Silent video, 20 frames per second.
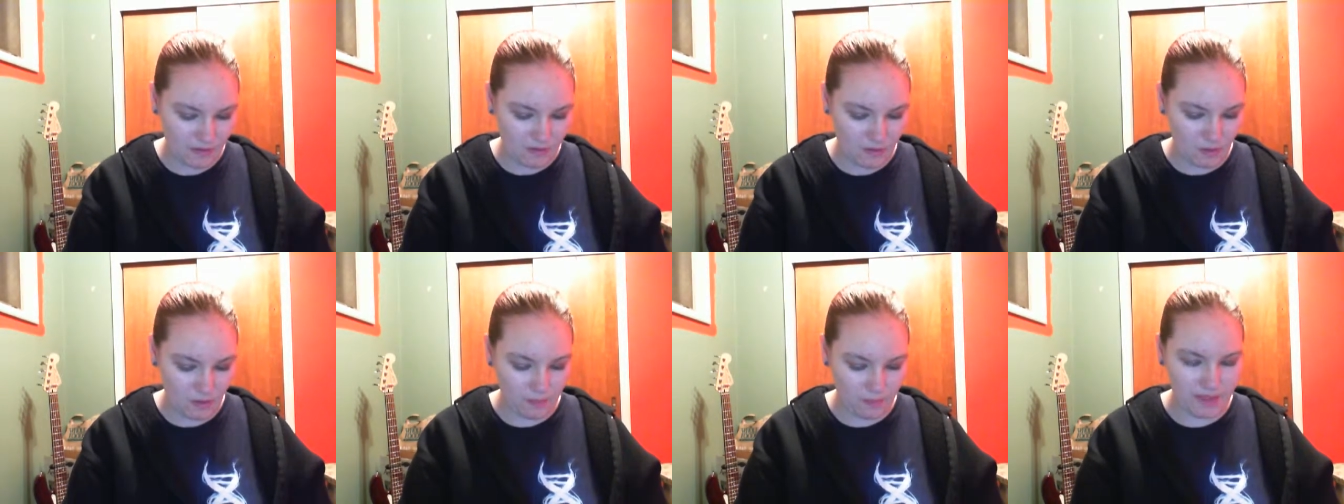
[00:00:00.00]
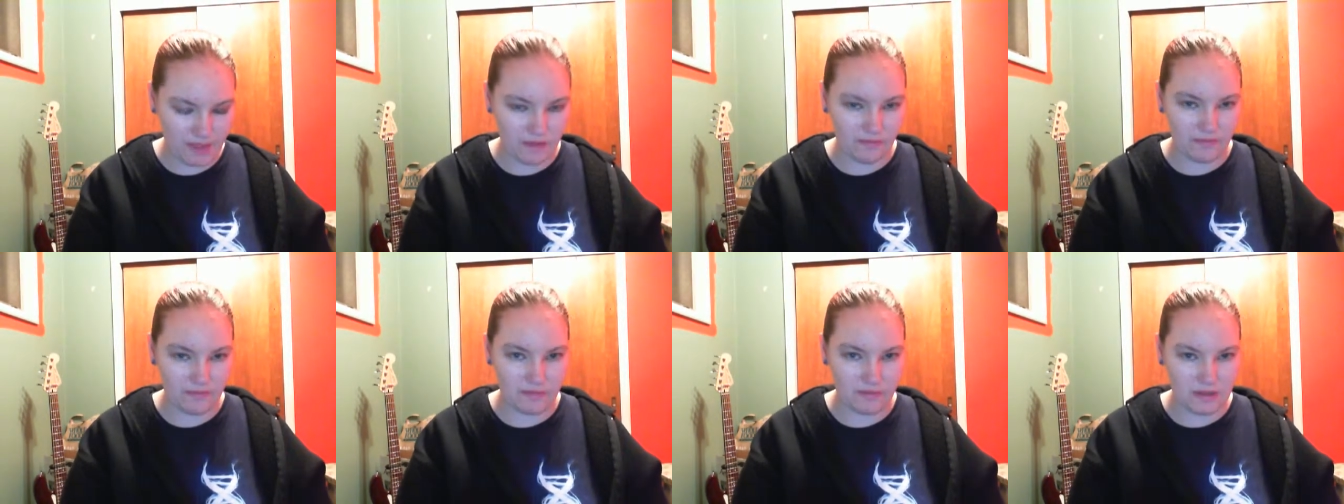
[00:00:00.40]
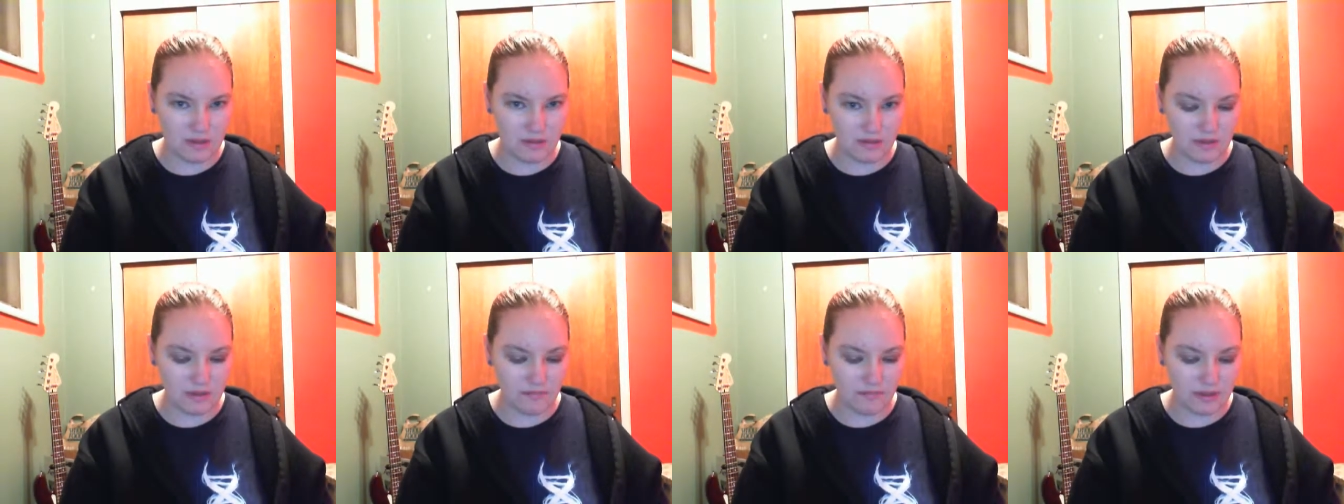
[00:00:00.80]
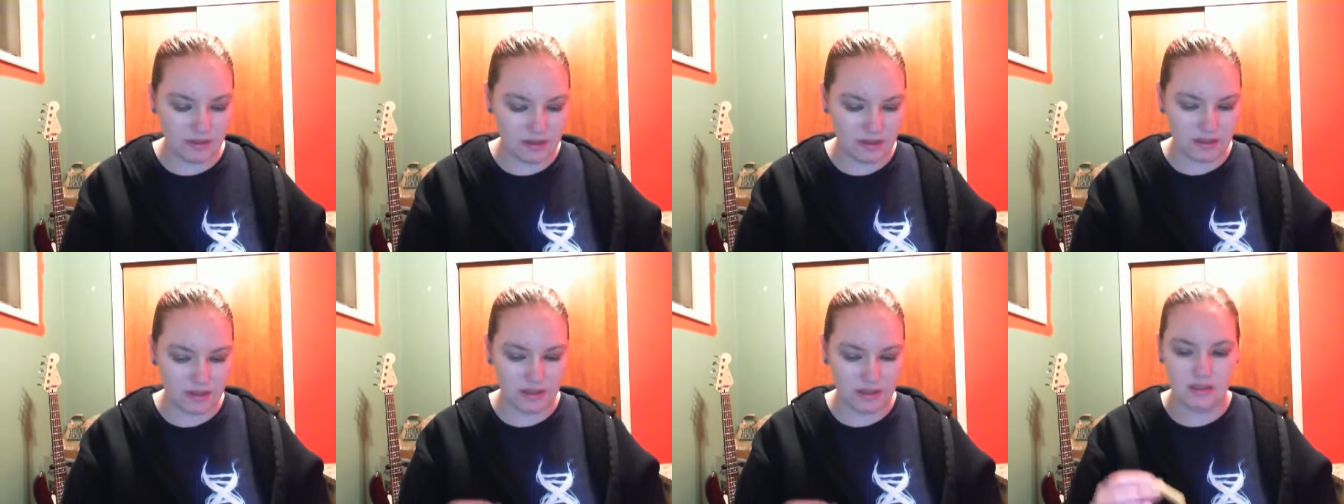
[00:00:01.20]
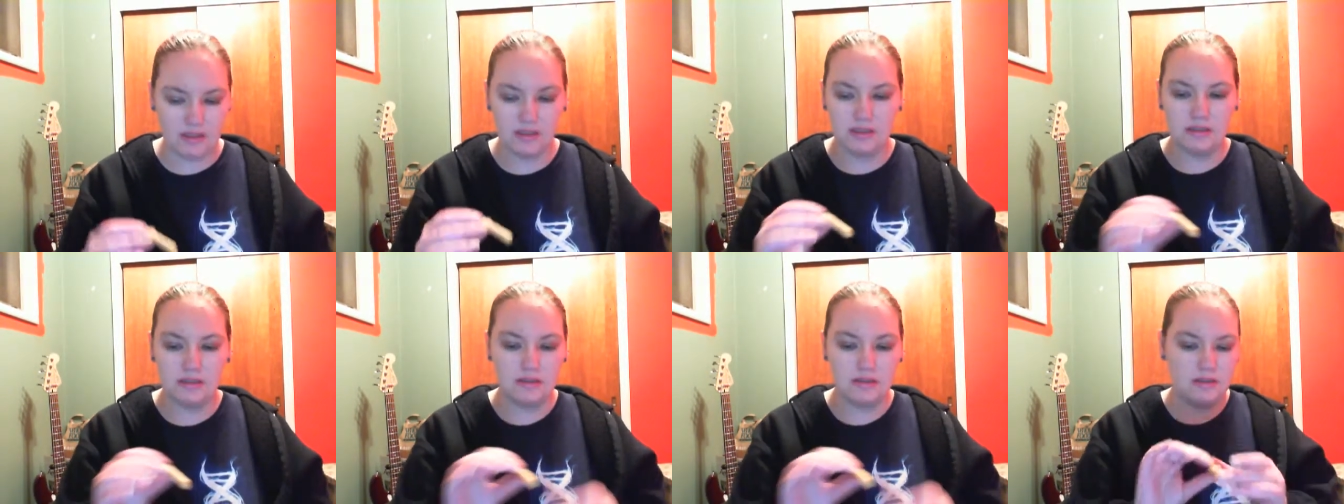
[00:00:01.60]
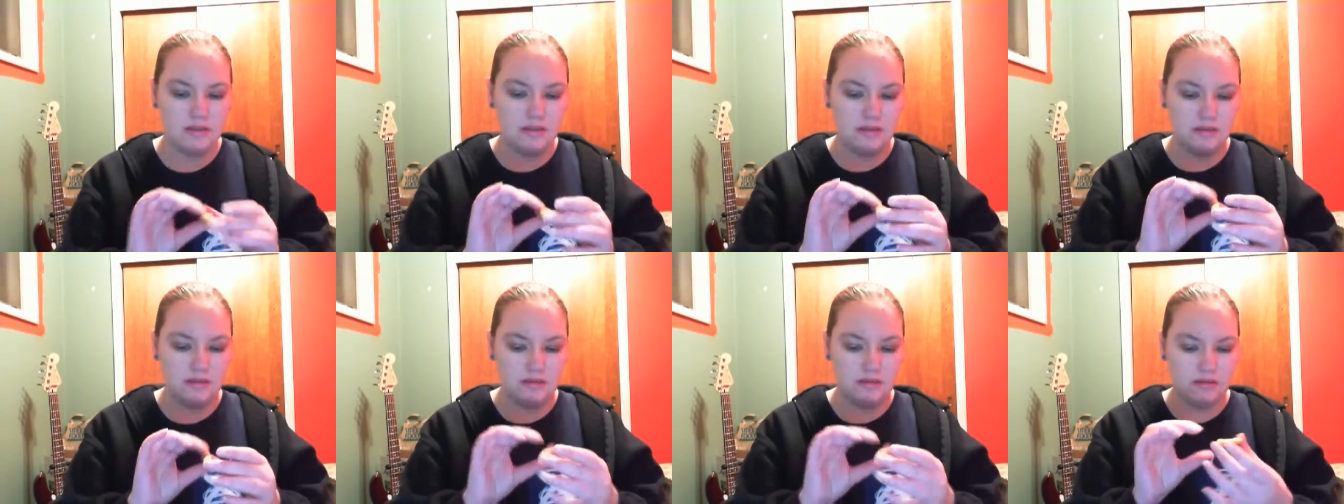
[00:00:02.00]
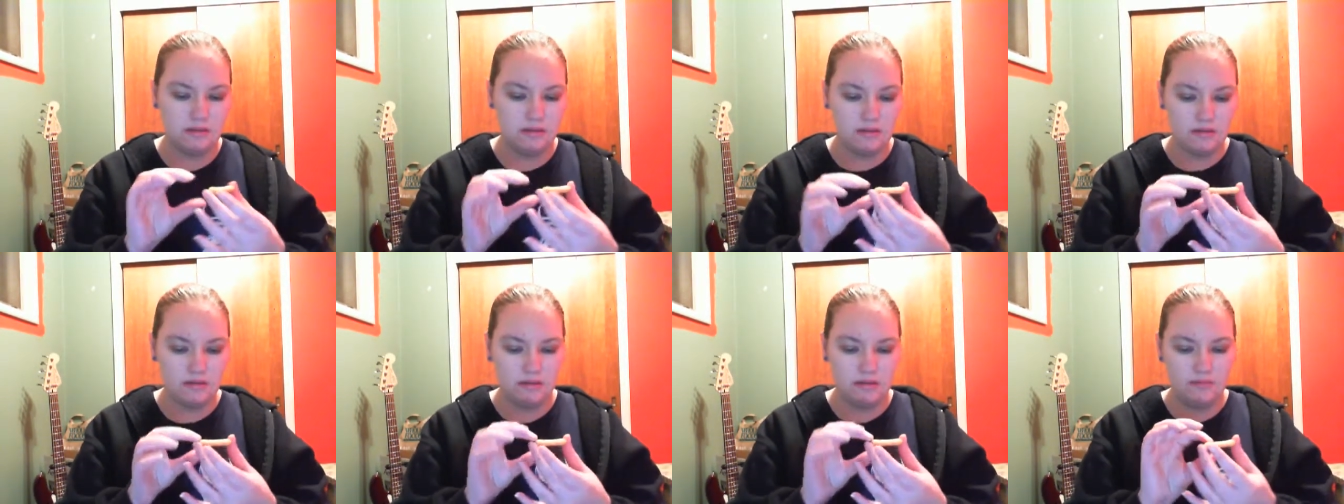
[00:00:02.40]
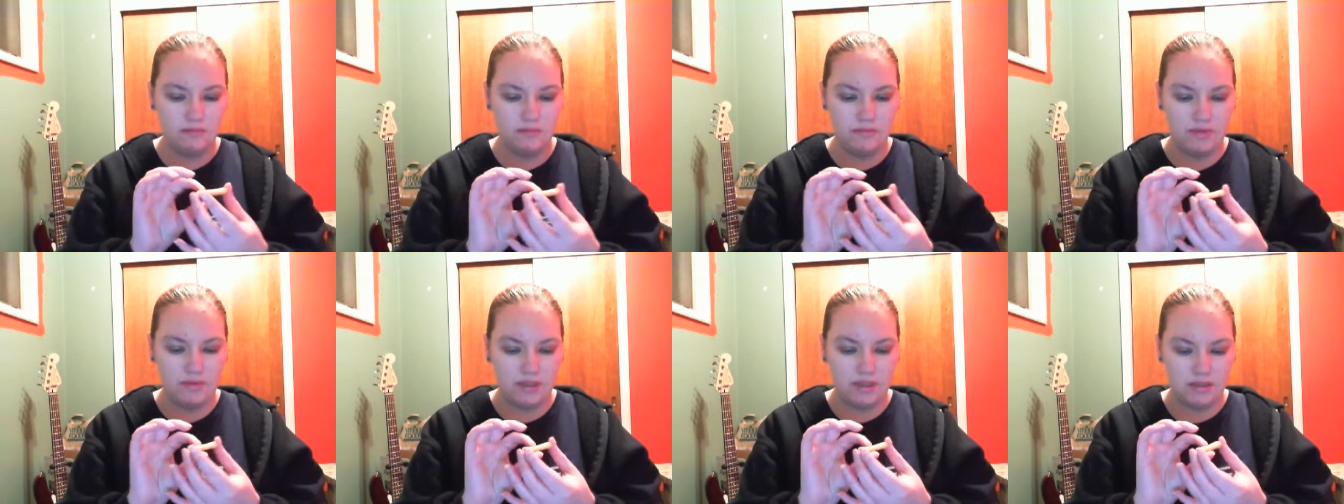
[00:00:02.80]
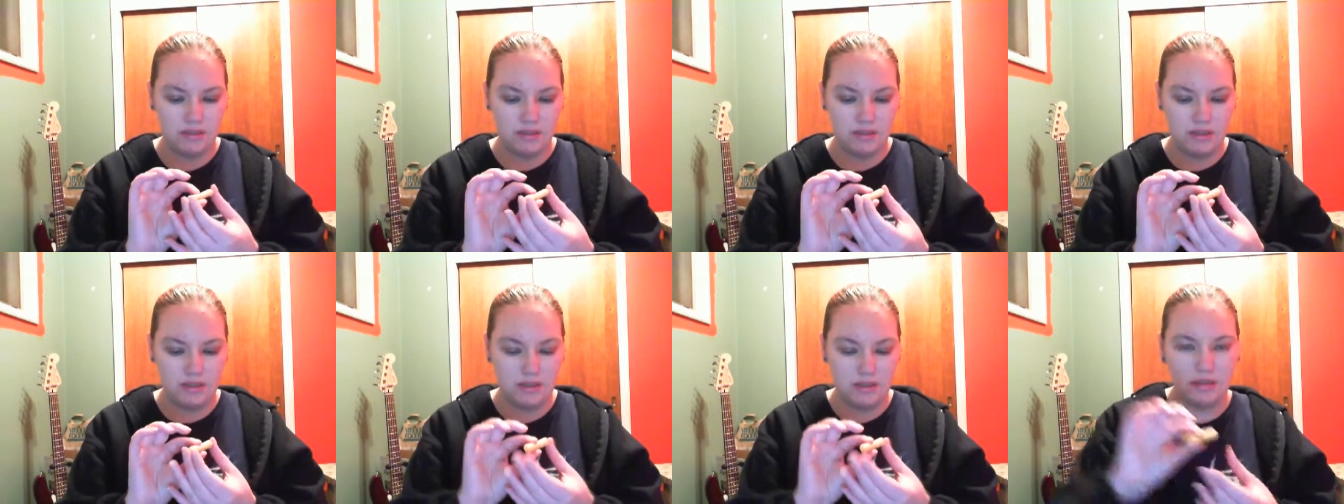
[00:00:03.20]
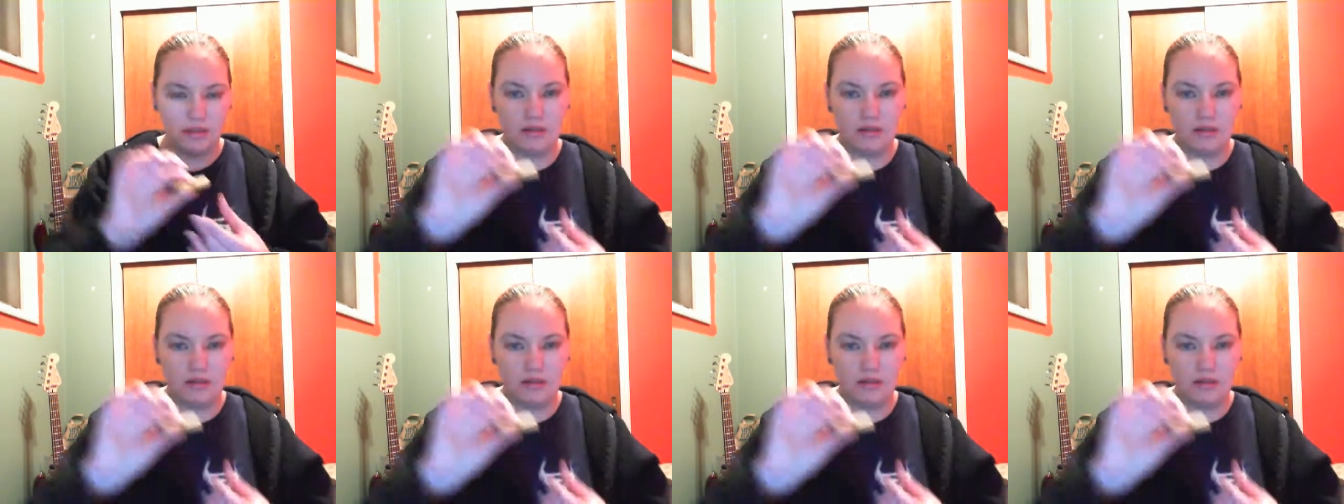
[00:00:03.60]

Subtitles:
open it from two different sides. Here's the breadstick.